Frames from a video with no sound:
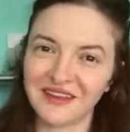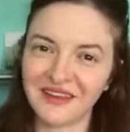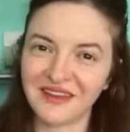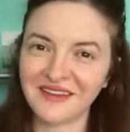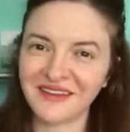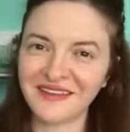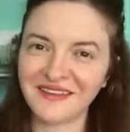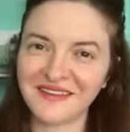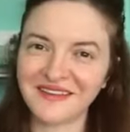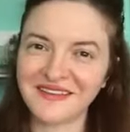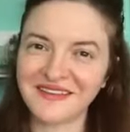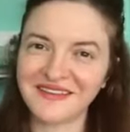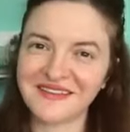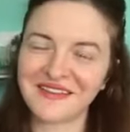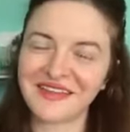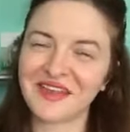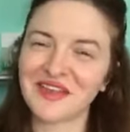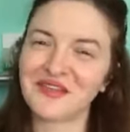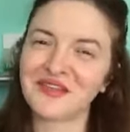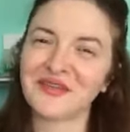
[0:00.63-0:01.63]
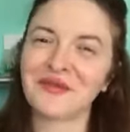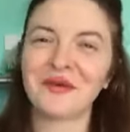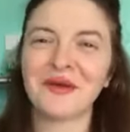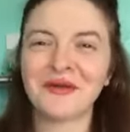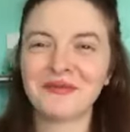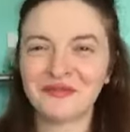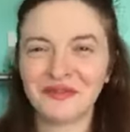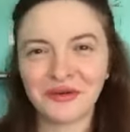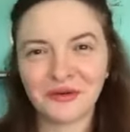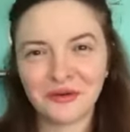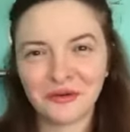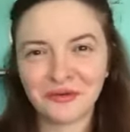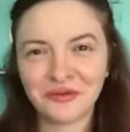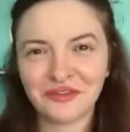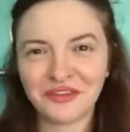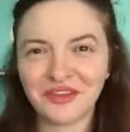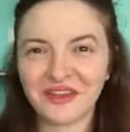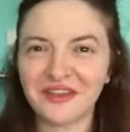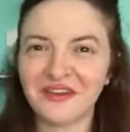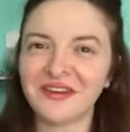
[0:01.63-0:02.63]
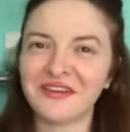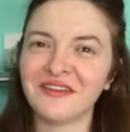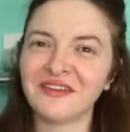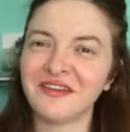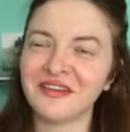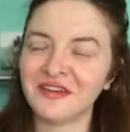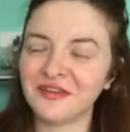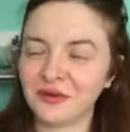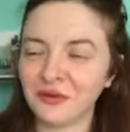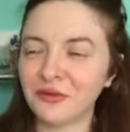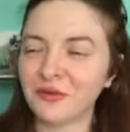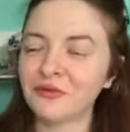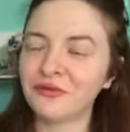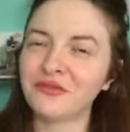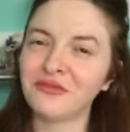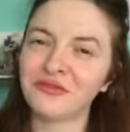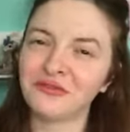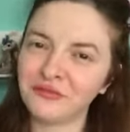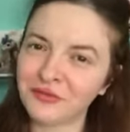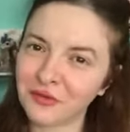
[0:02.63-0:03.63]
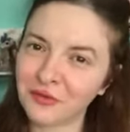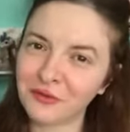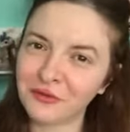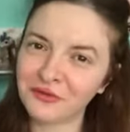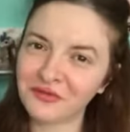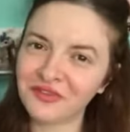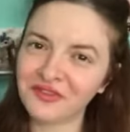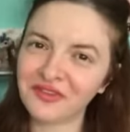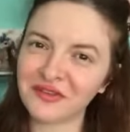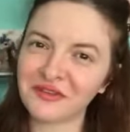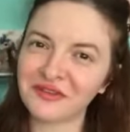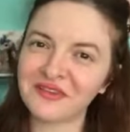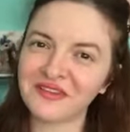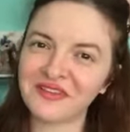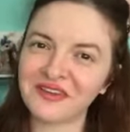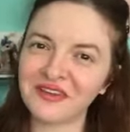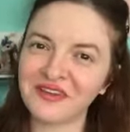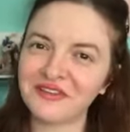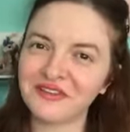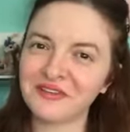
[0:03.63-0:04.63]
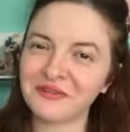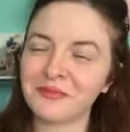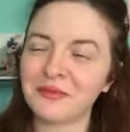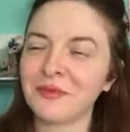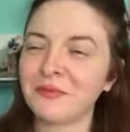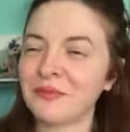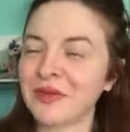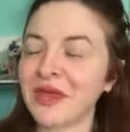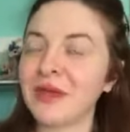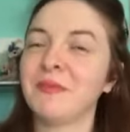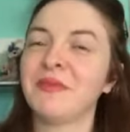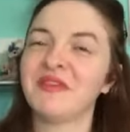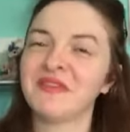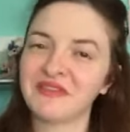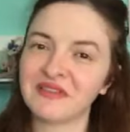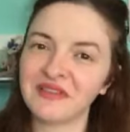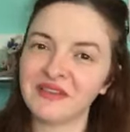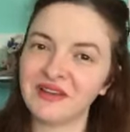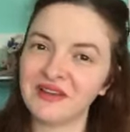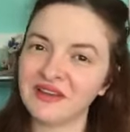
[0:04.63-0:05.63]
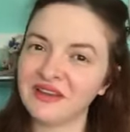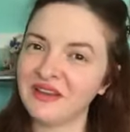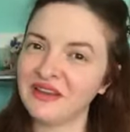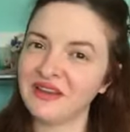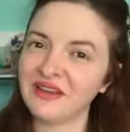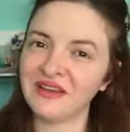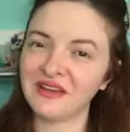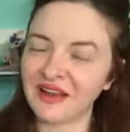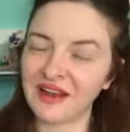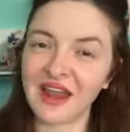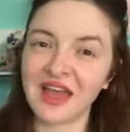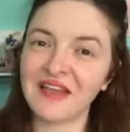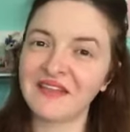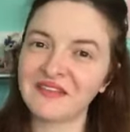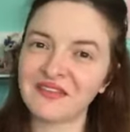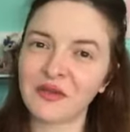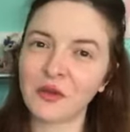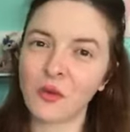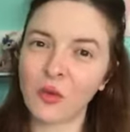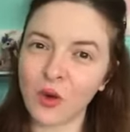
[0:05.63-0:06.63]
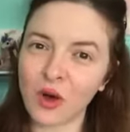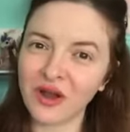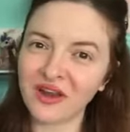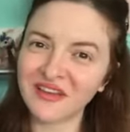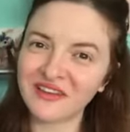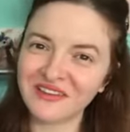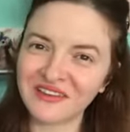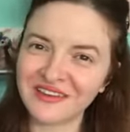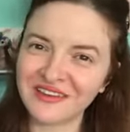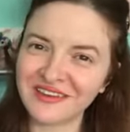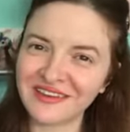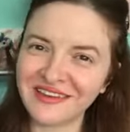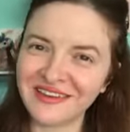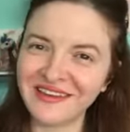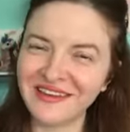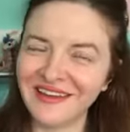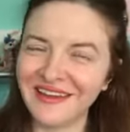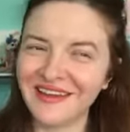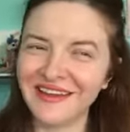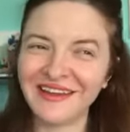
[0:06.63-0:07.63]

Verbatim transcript: Hi guys, so I'm recording on an older phone so it's going to be maybe slightly less quality